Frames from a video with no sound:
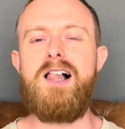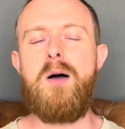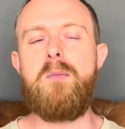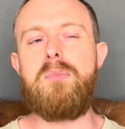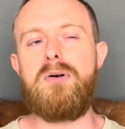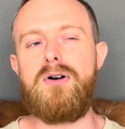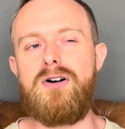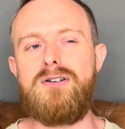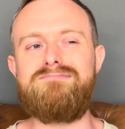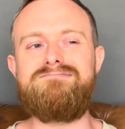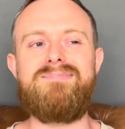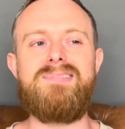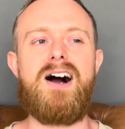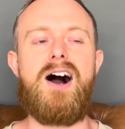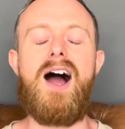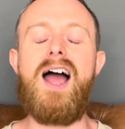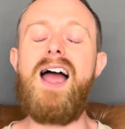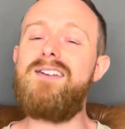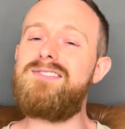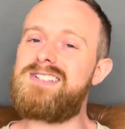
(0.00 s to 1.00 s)
But
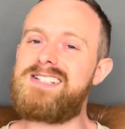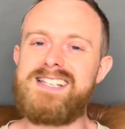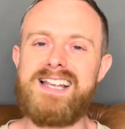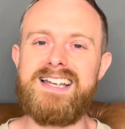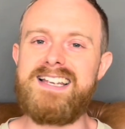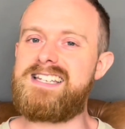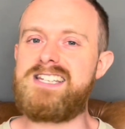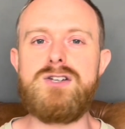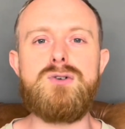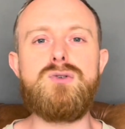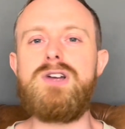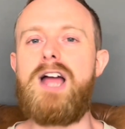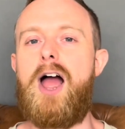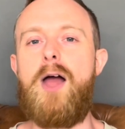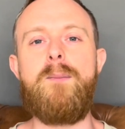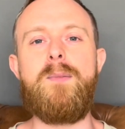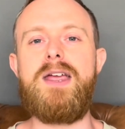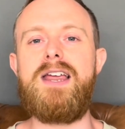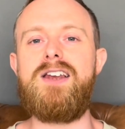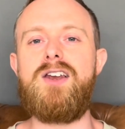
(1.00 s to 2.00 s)
I have to say it still
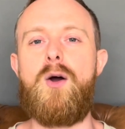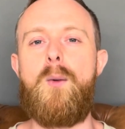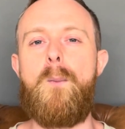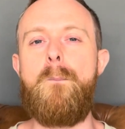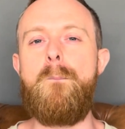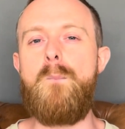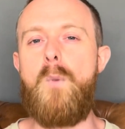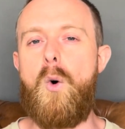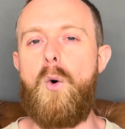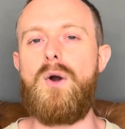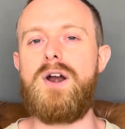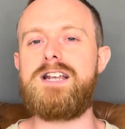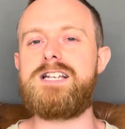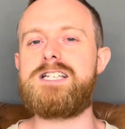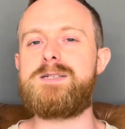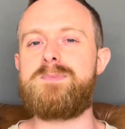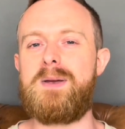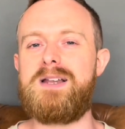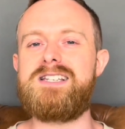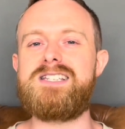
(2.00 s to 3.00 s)
came in more
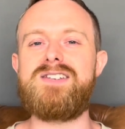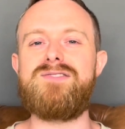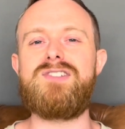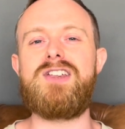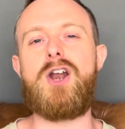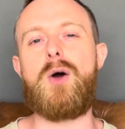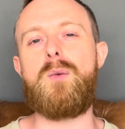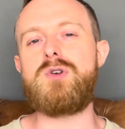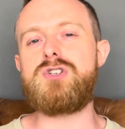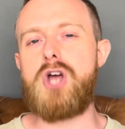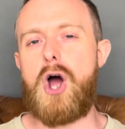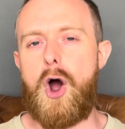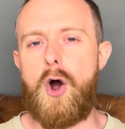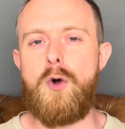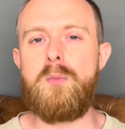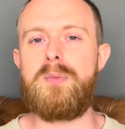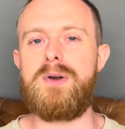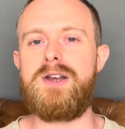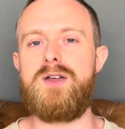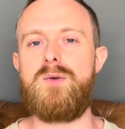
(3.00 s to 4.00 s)
expensive than I was
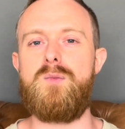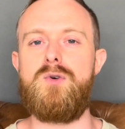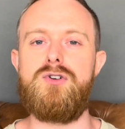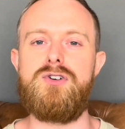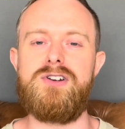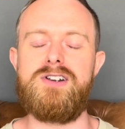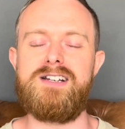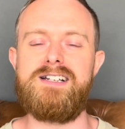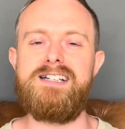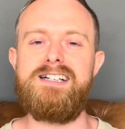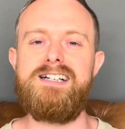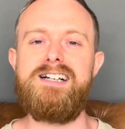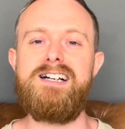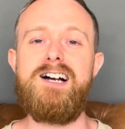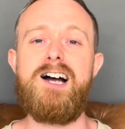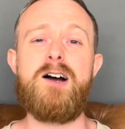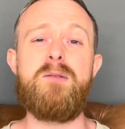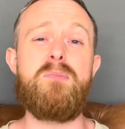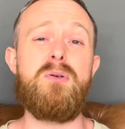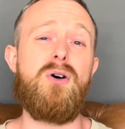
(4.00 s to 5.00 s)
hoping it would.
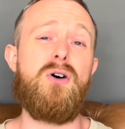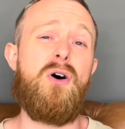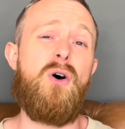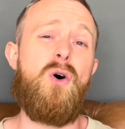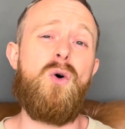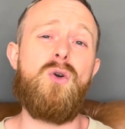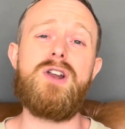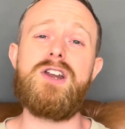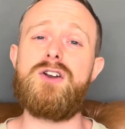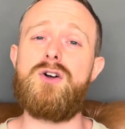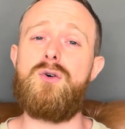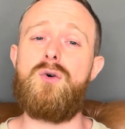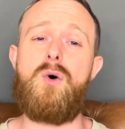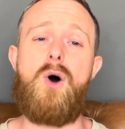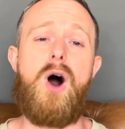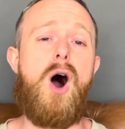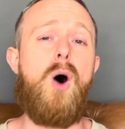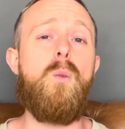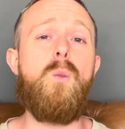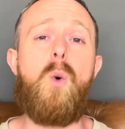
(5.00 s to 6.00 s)
But all in
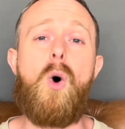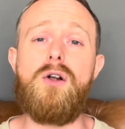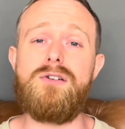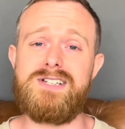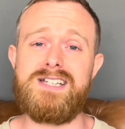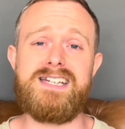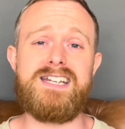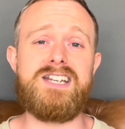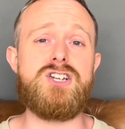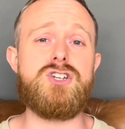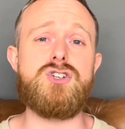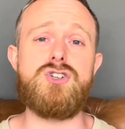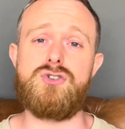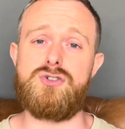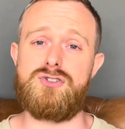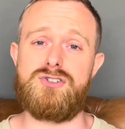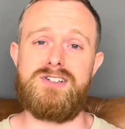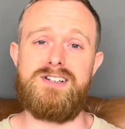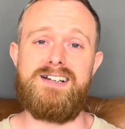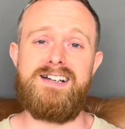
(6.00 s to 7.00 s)
all, I wanted it
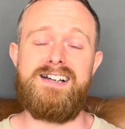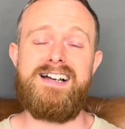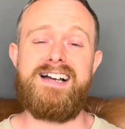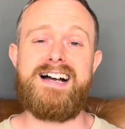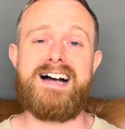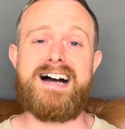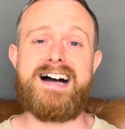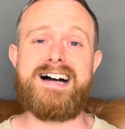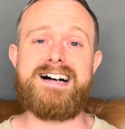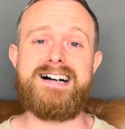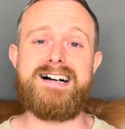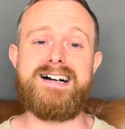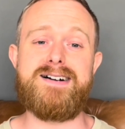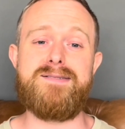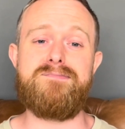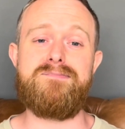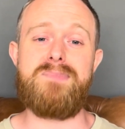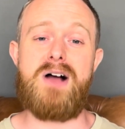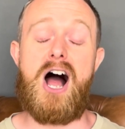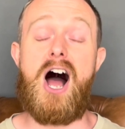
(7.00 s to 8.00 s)
done.
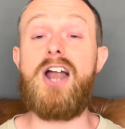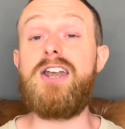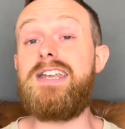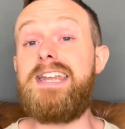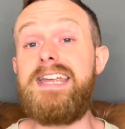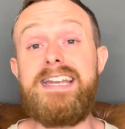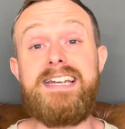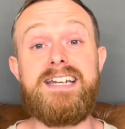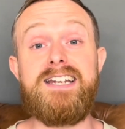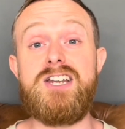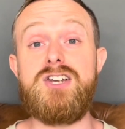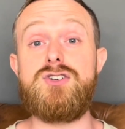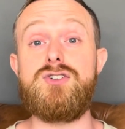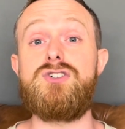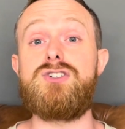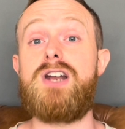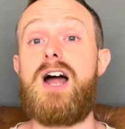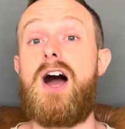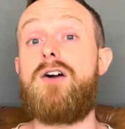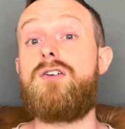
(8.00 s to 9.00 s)
Um, I needed it
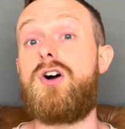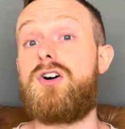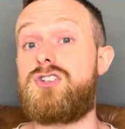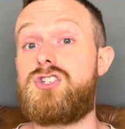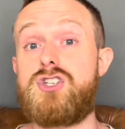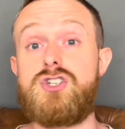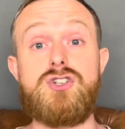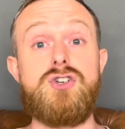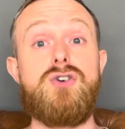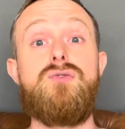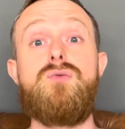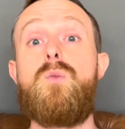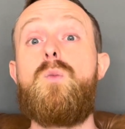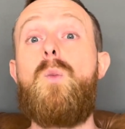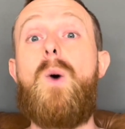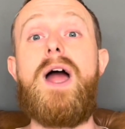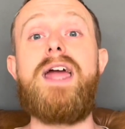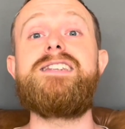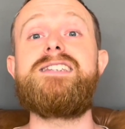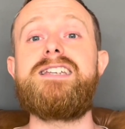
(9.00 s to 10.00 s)
done. I've got stuff
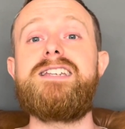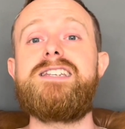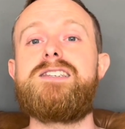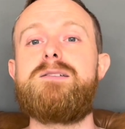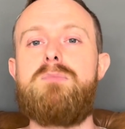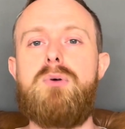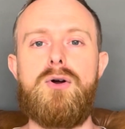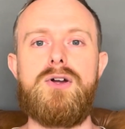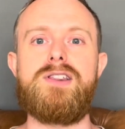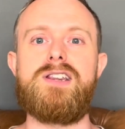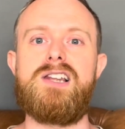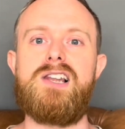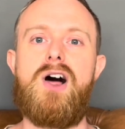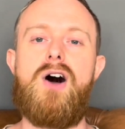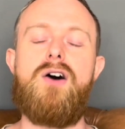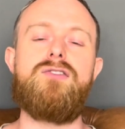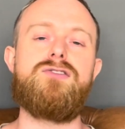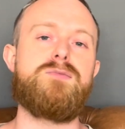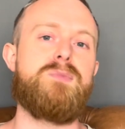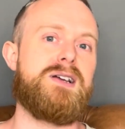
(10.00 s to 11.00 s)
waiting to put in the
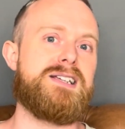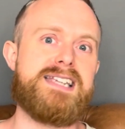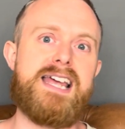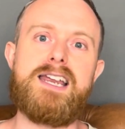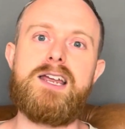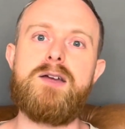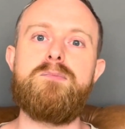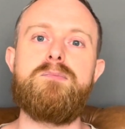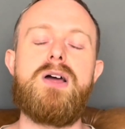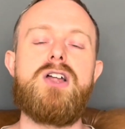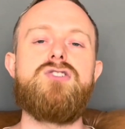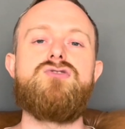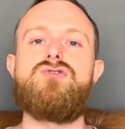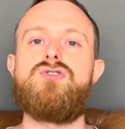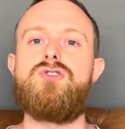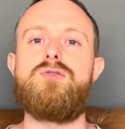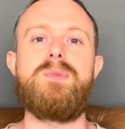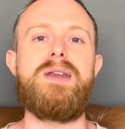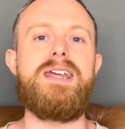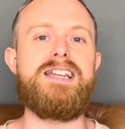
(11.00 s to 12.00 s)
loft. My second
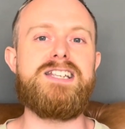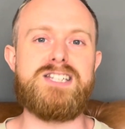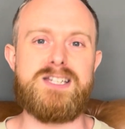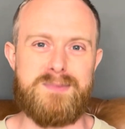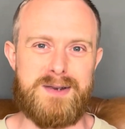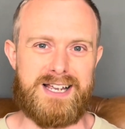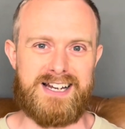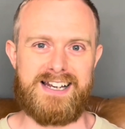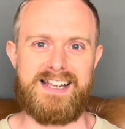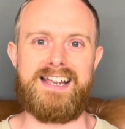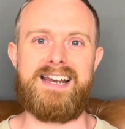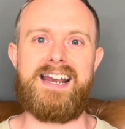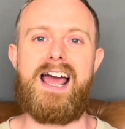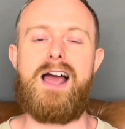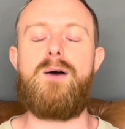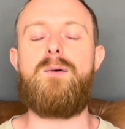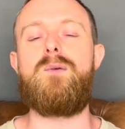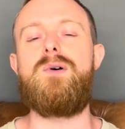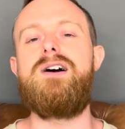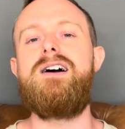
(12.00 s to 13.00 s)
bedroom needs to be cleared
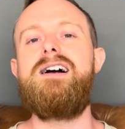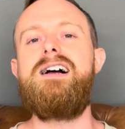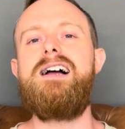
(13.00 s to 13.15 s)
out.